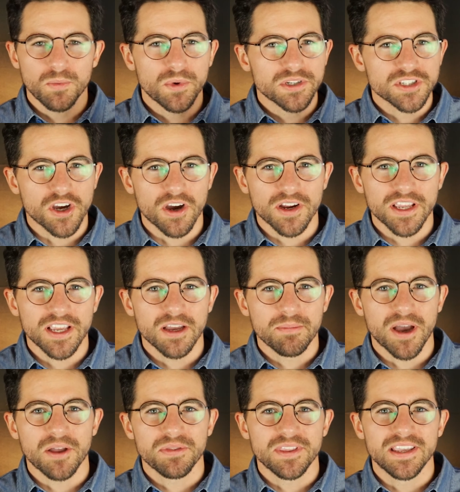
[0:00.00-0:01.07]
when we're talking
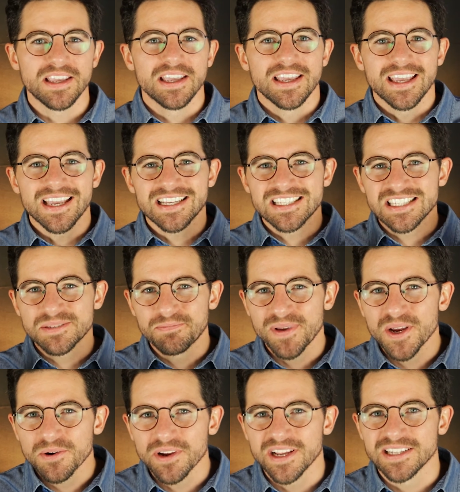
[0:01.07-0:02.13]
about the
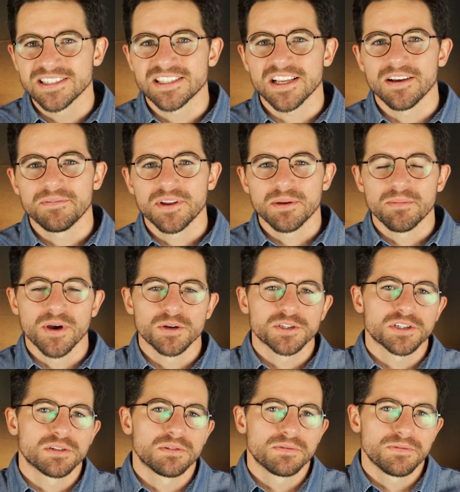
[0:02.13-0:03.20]
experience of an
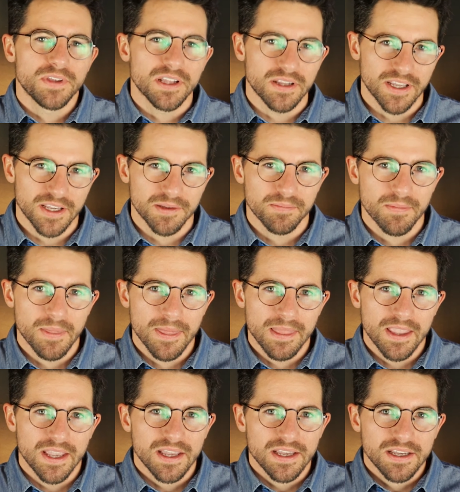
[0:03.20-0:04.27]
emotional feeling.
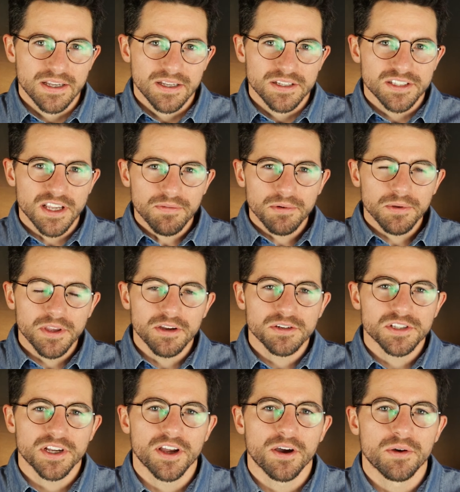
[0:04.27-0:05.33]
Several
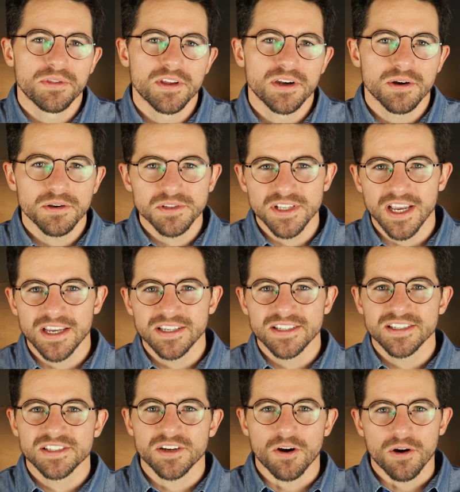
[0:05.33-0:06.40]
years ago, the neuroscientist